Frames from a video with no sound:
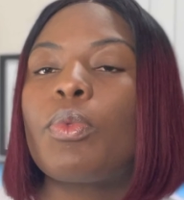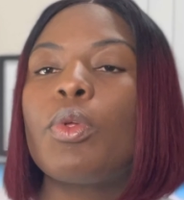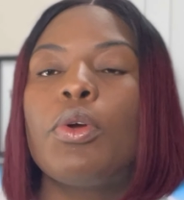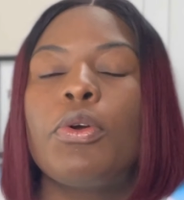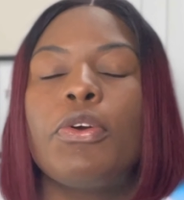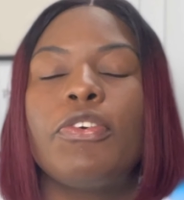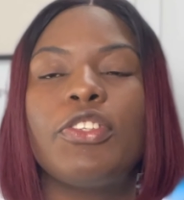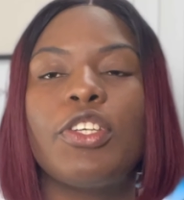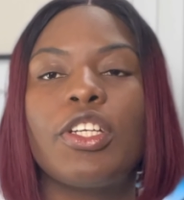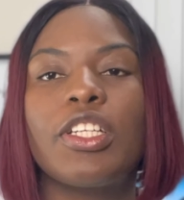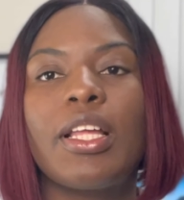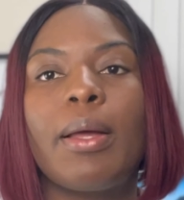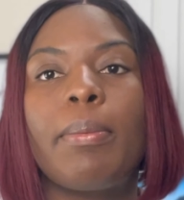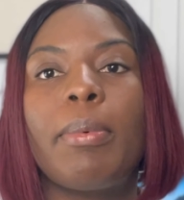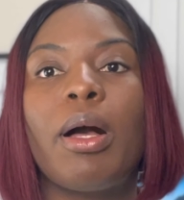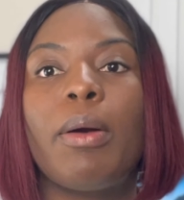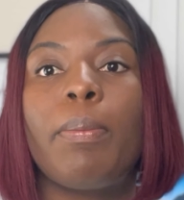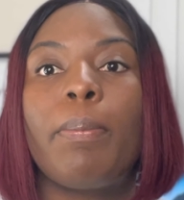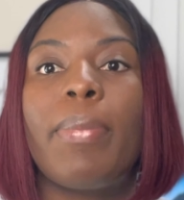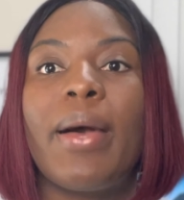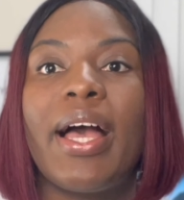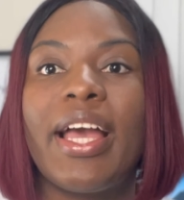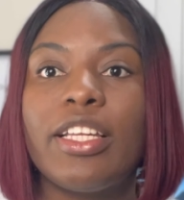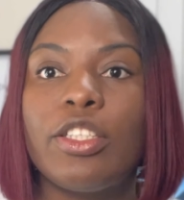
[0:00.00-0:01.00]
we talked
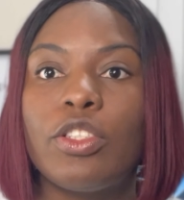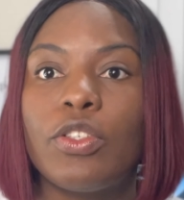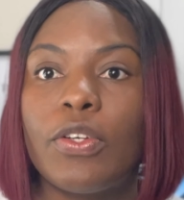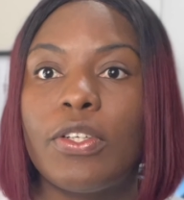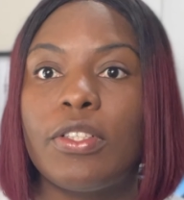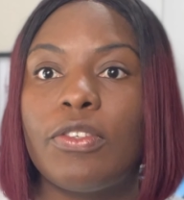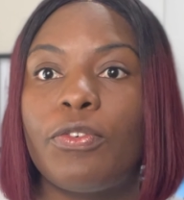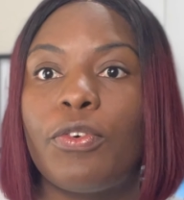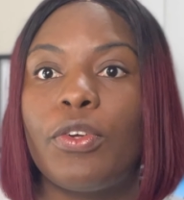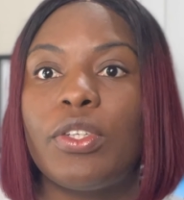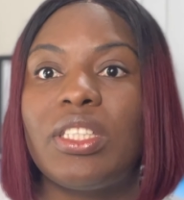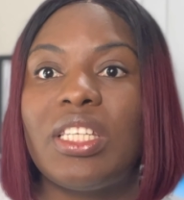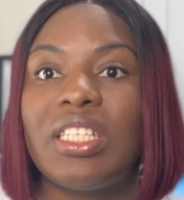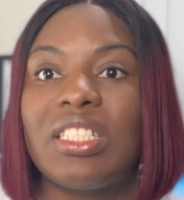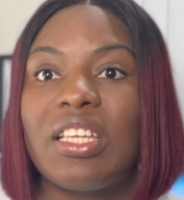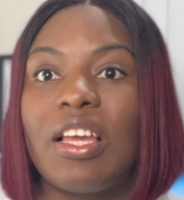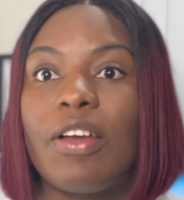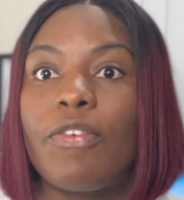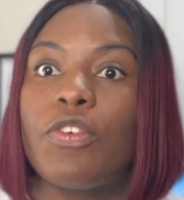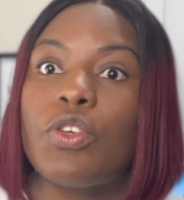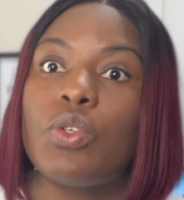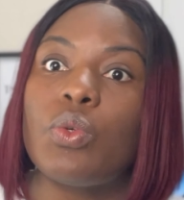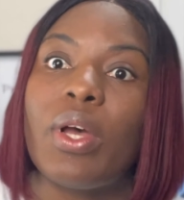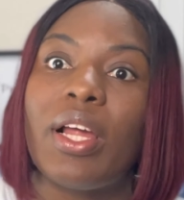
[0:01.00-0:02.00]
about Python for data
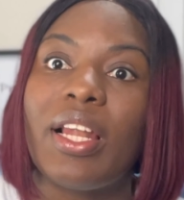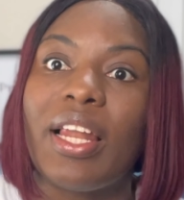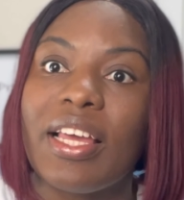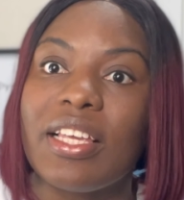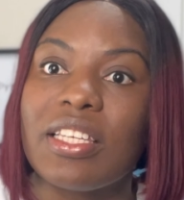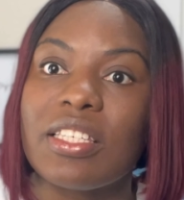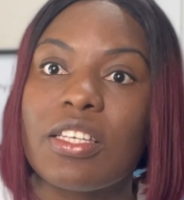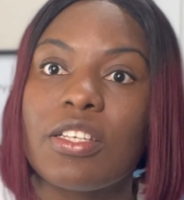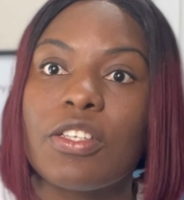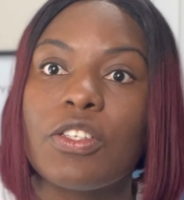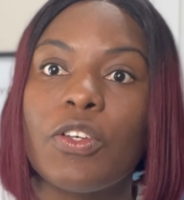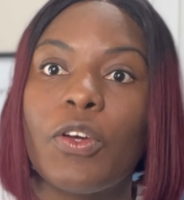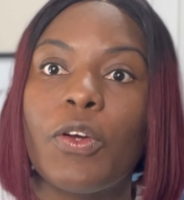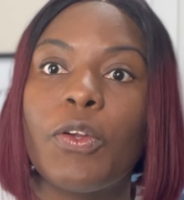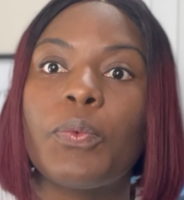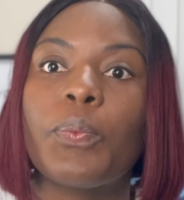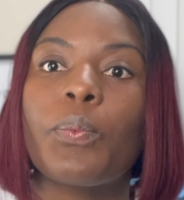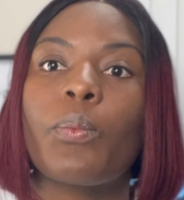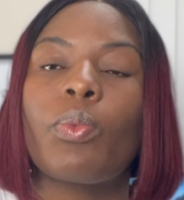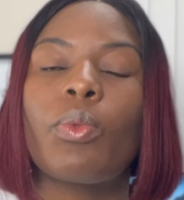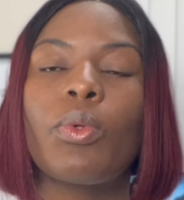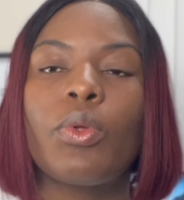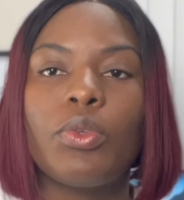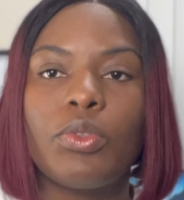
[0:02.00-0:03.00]
visualization,
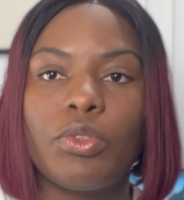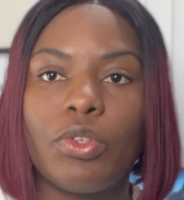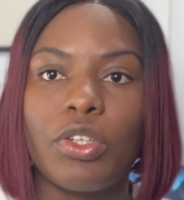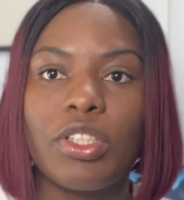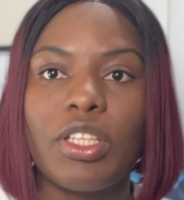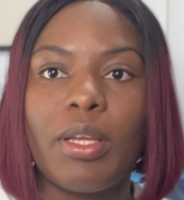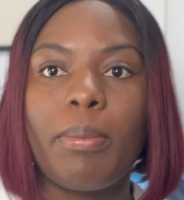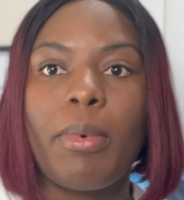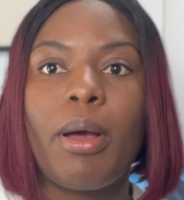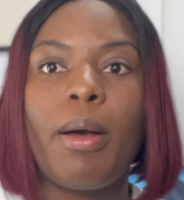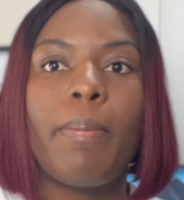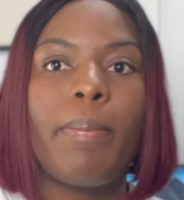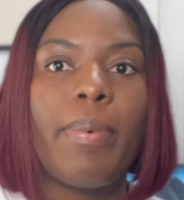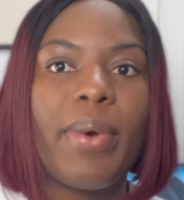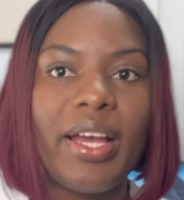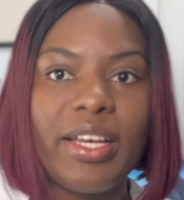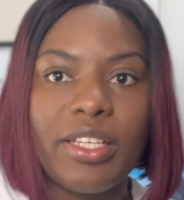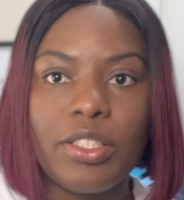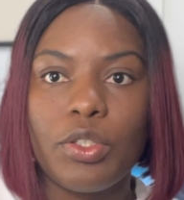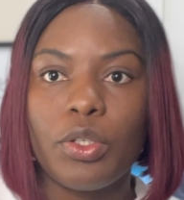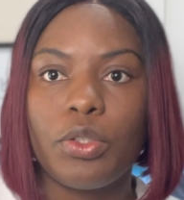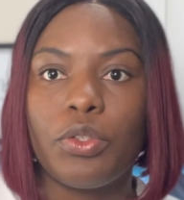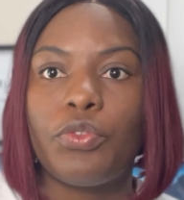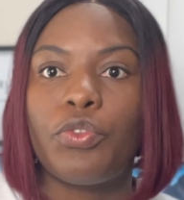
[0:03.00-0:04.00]
we talked about
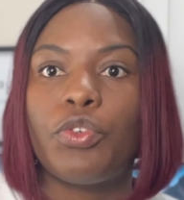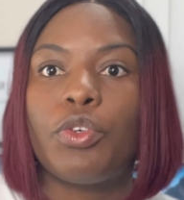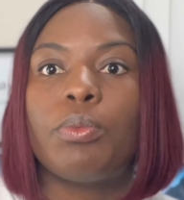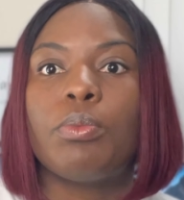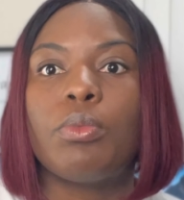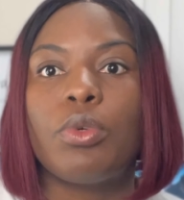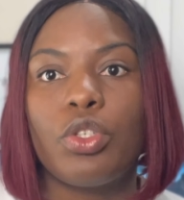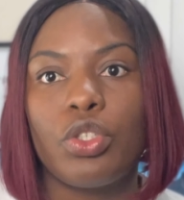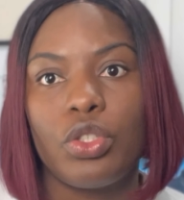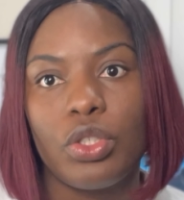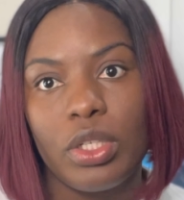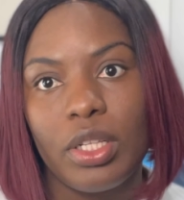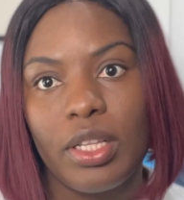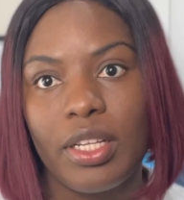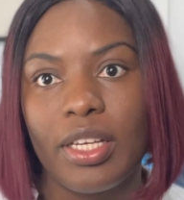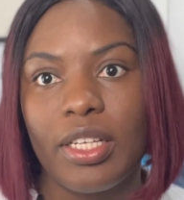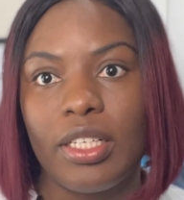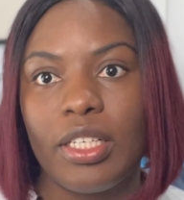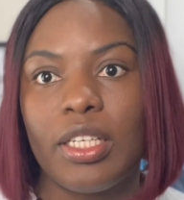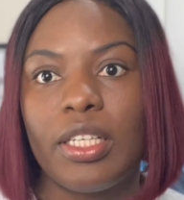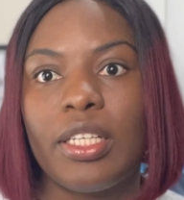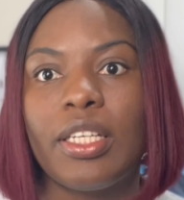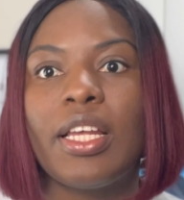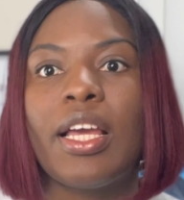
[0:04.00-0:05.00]
Python for machine
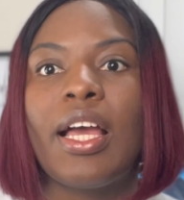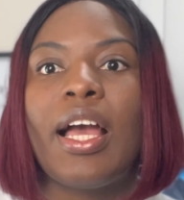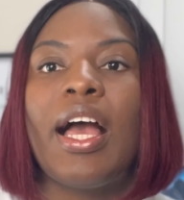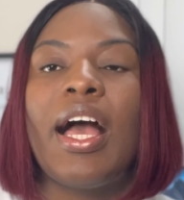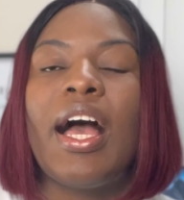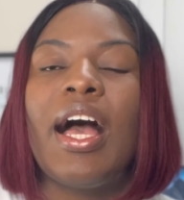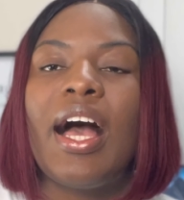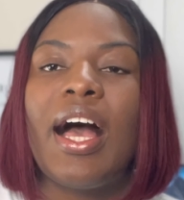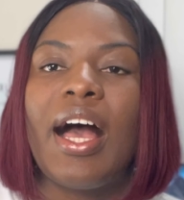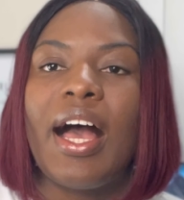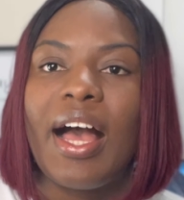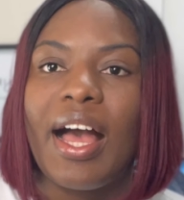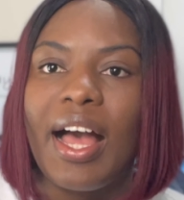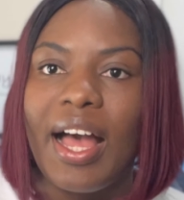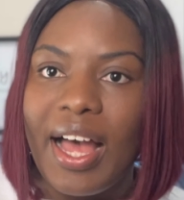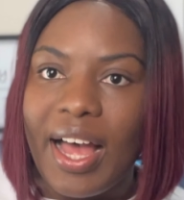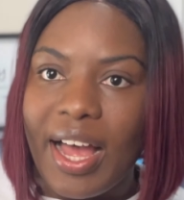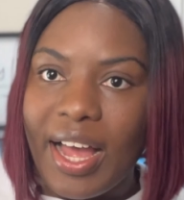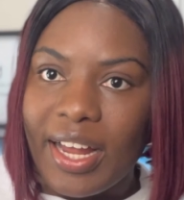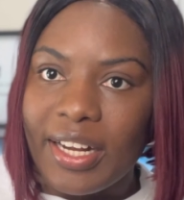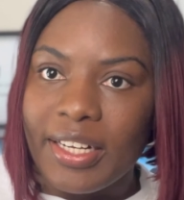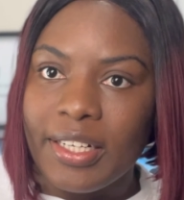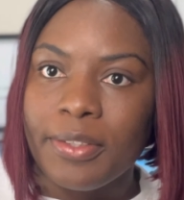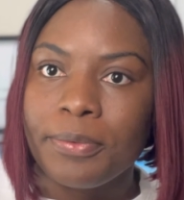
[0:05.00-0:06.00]
learning
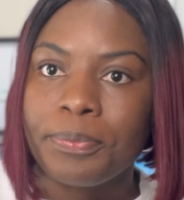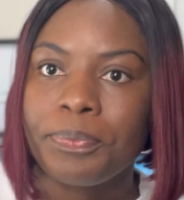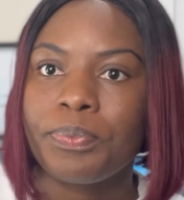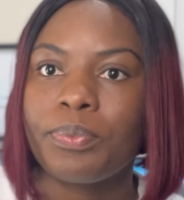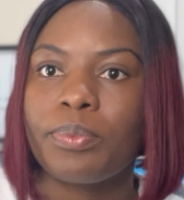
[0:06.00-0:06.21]
and